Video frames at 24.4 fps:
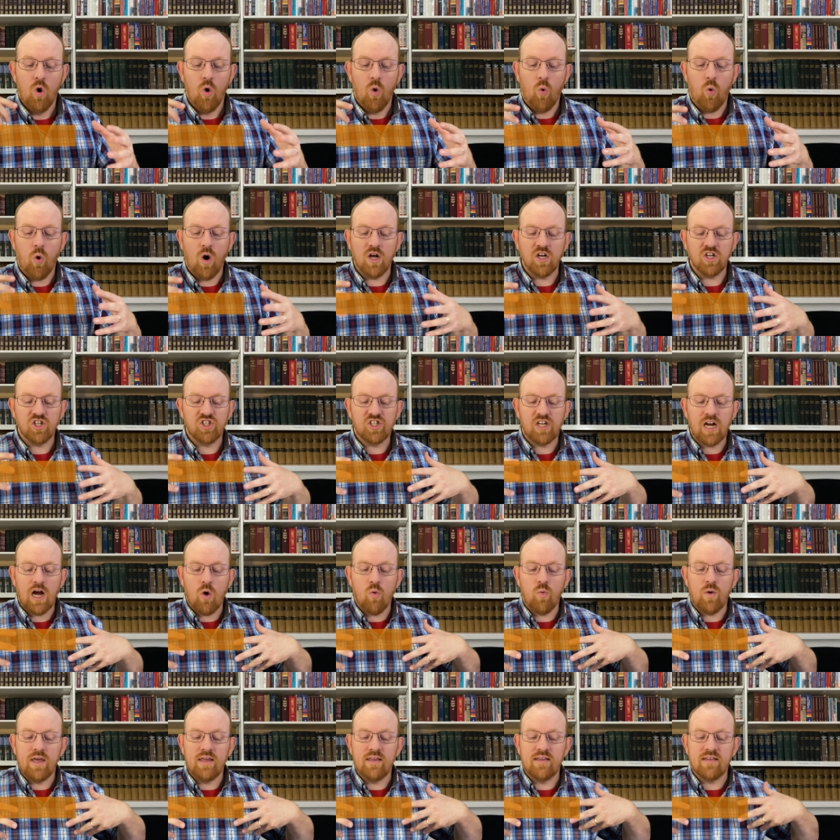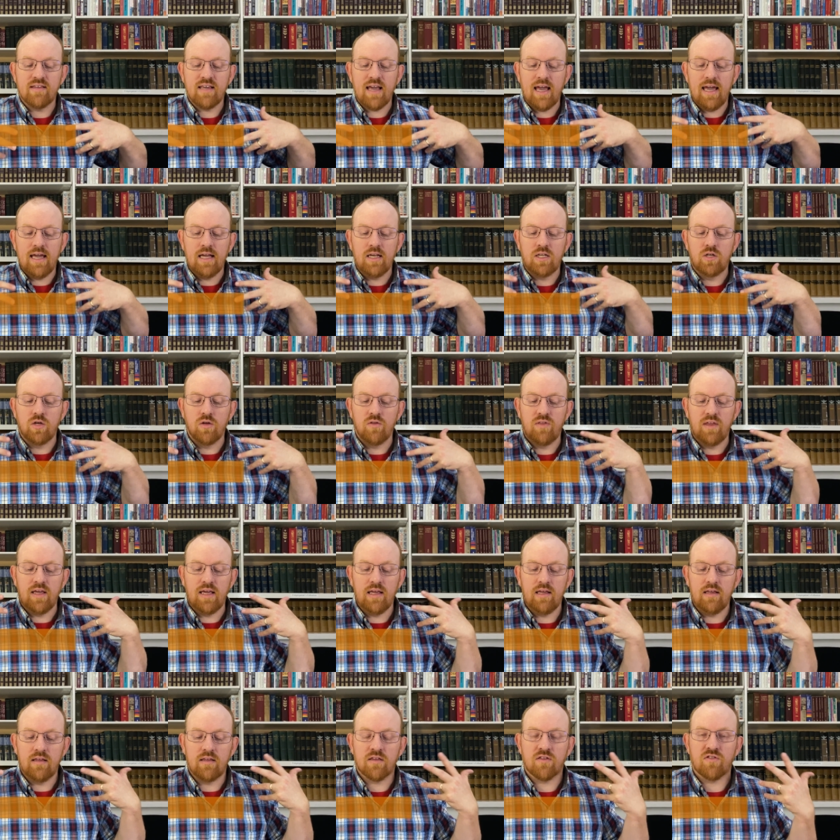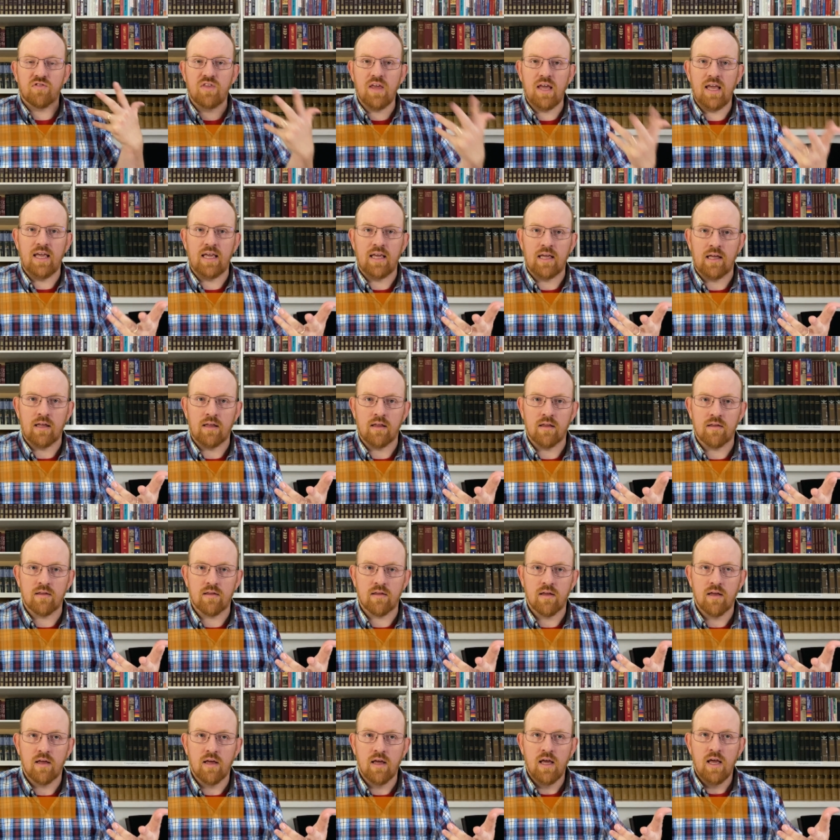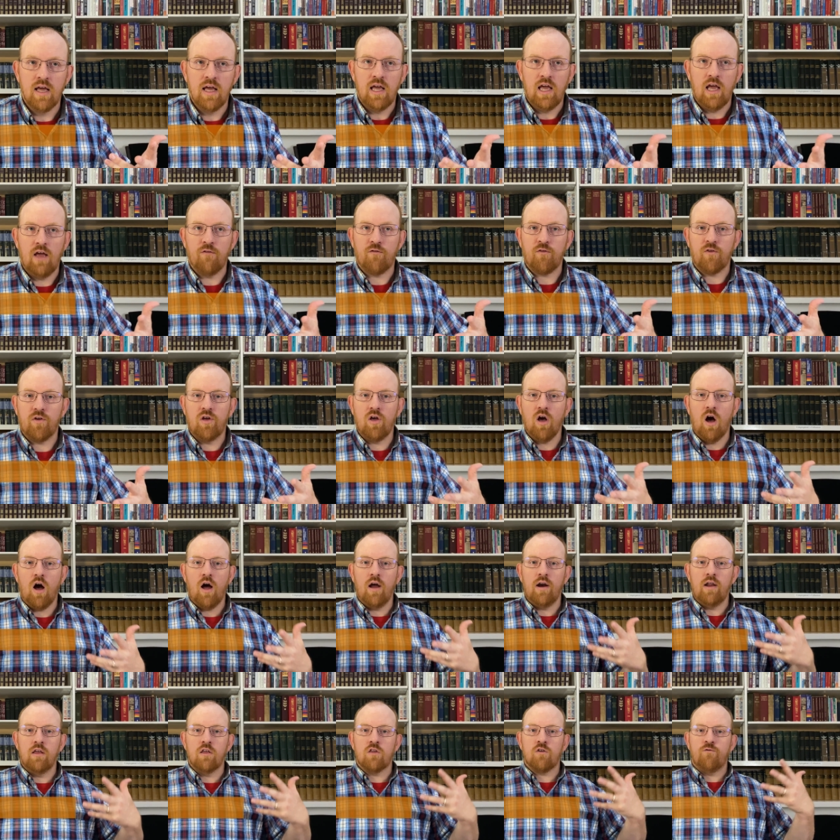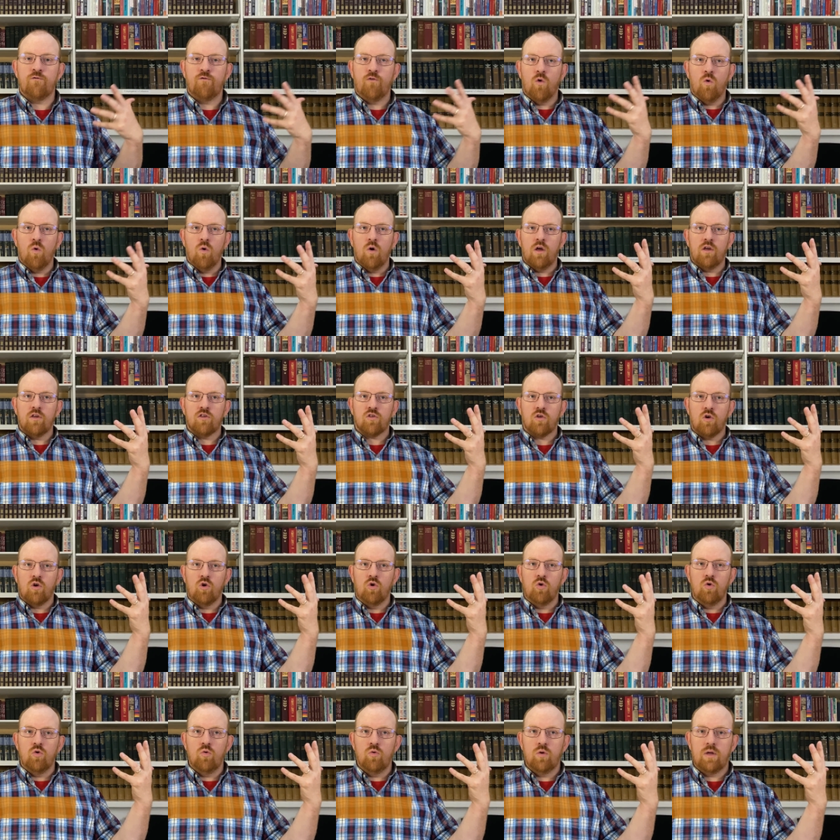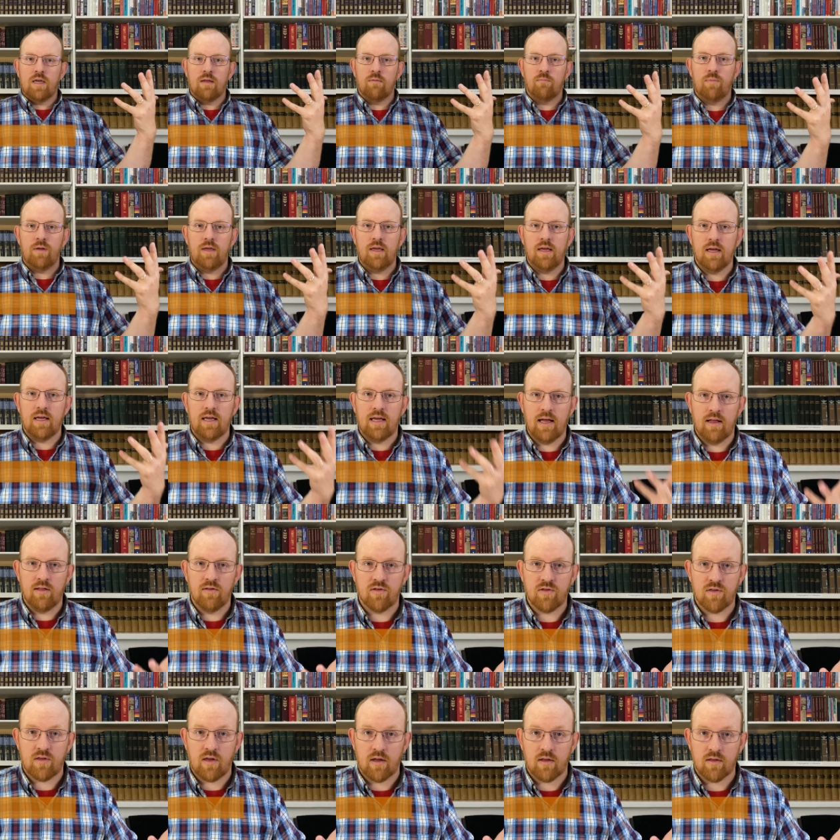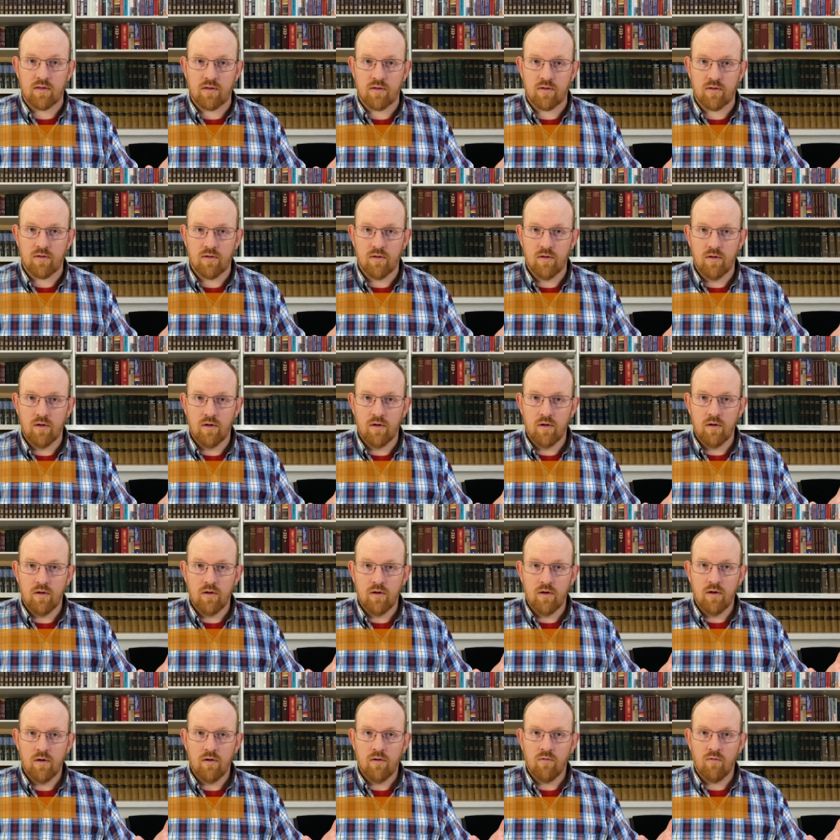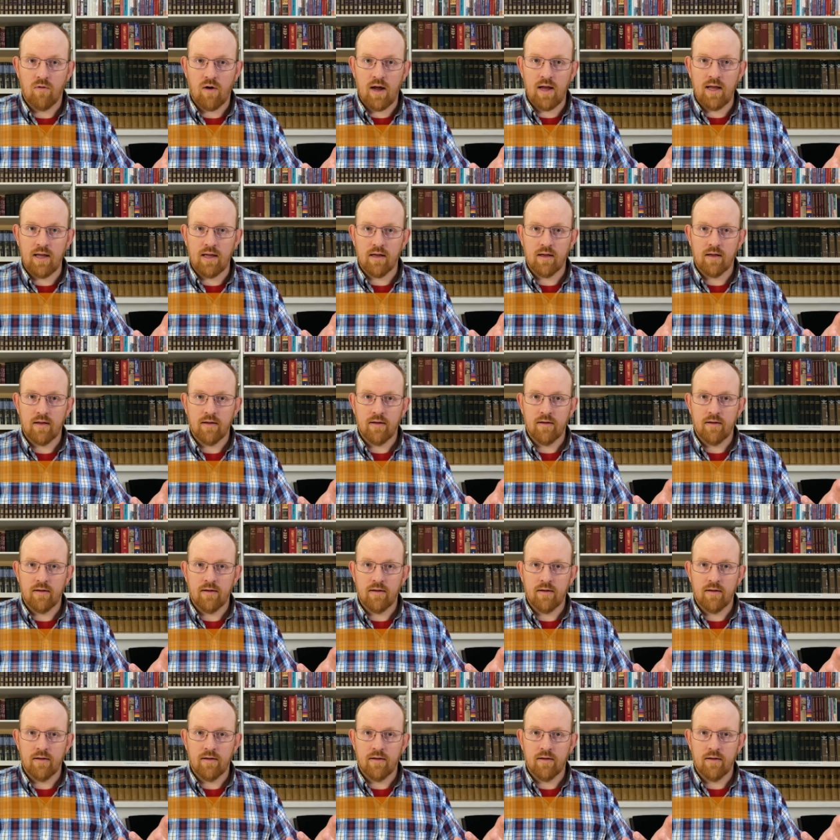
What shall we say to these things? If God is for us, who can be against us? Right?